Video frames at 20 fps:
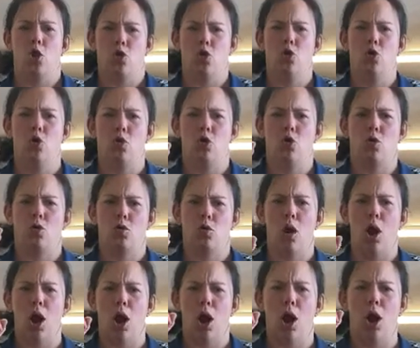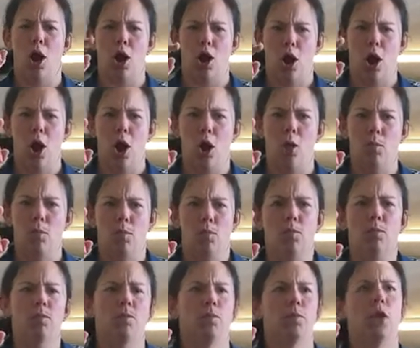Here I am,
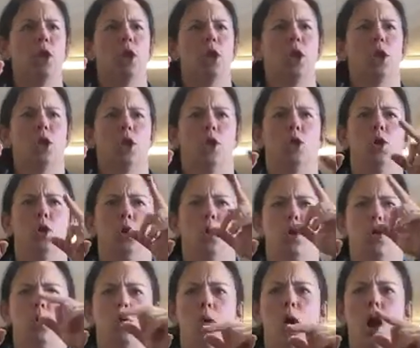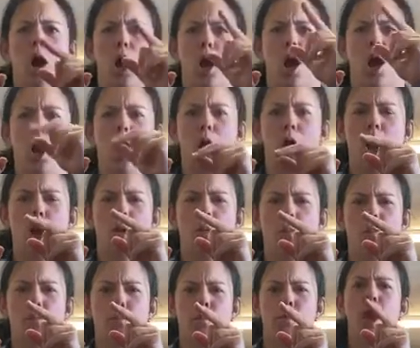here I
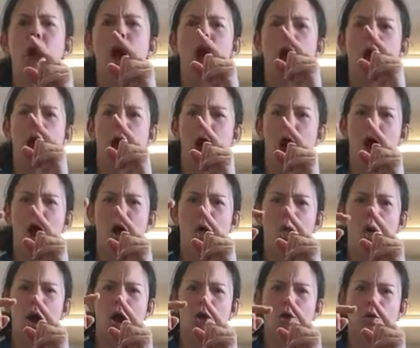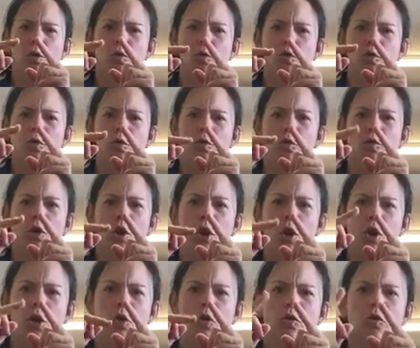am. How are you
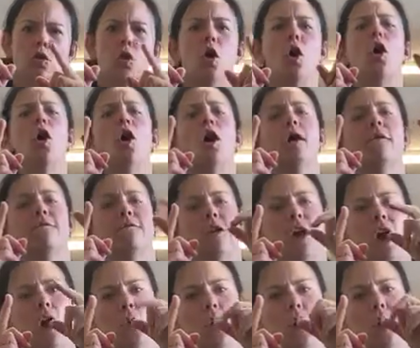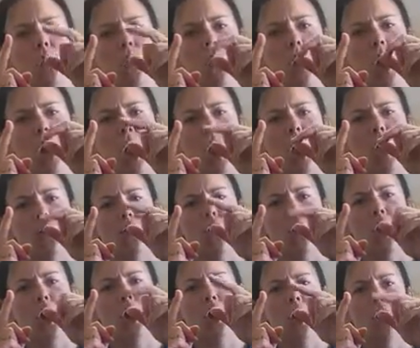today, sir? Very well, I
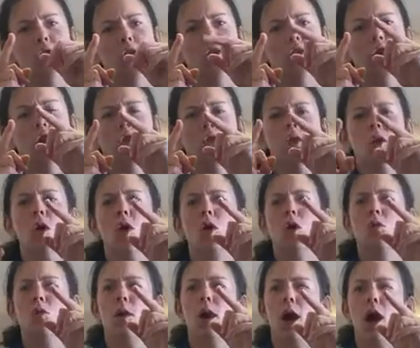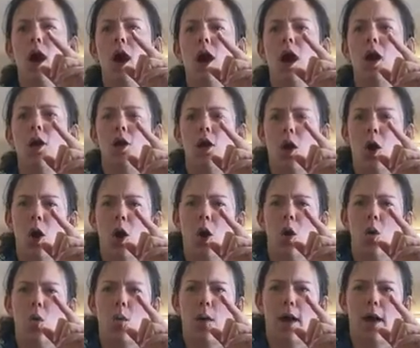thank you. Run
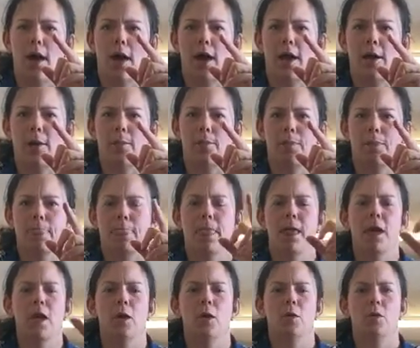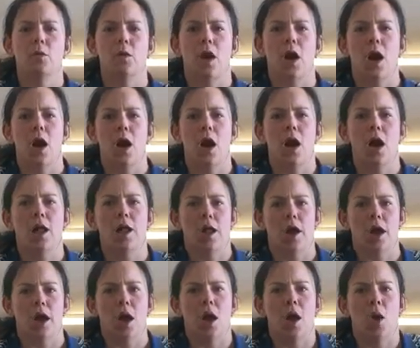away, run
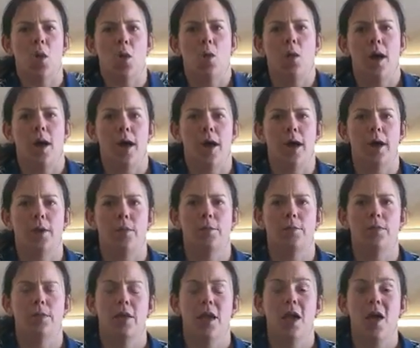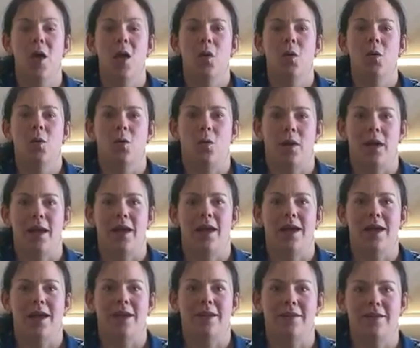away.
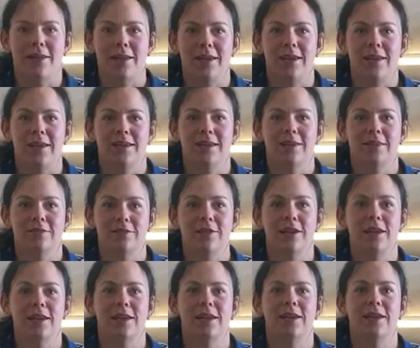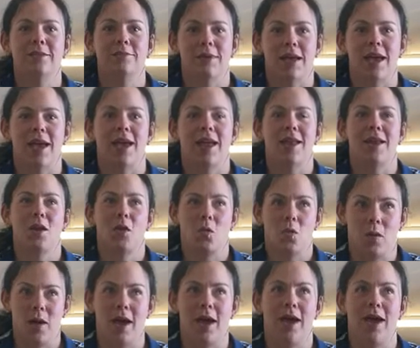Where is Ring Man?
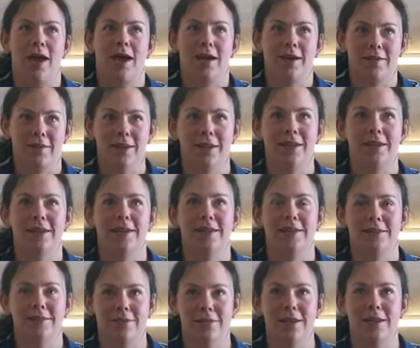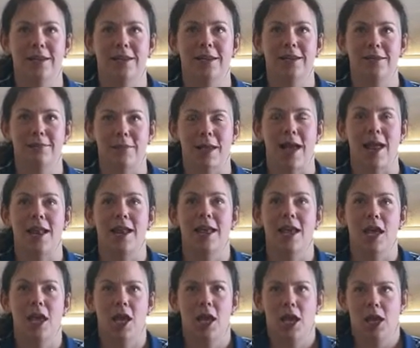Where is Ring Man?
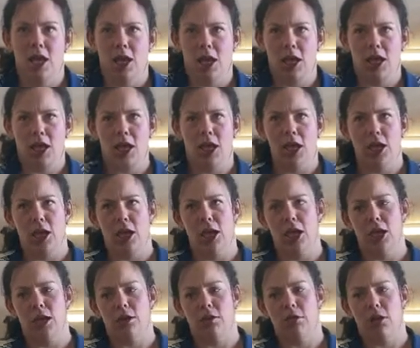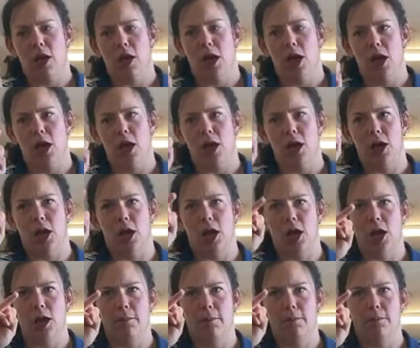Here I
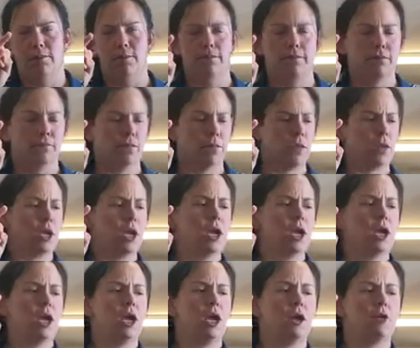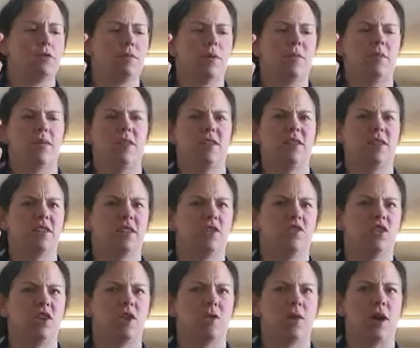am. Remember, this is a
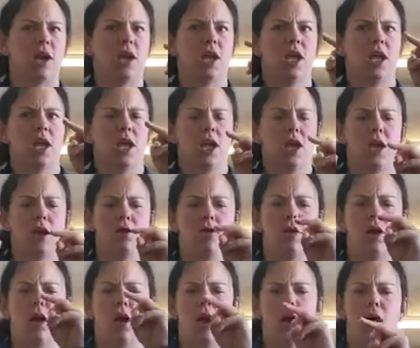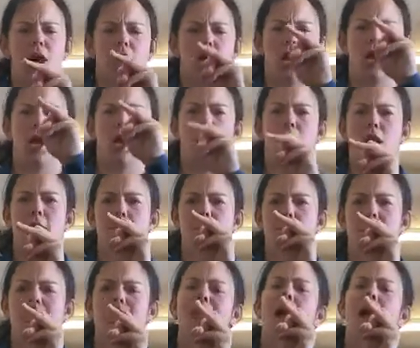tricky one. Here I am.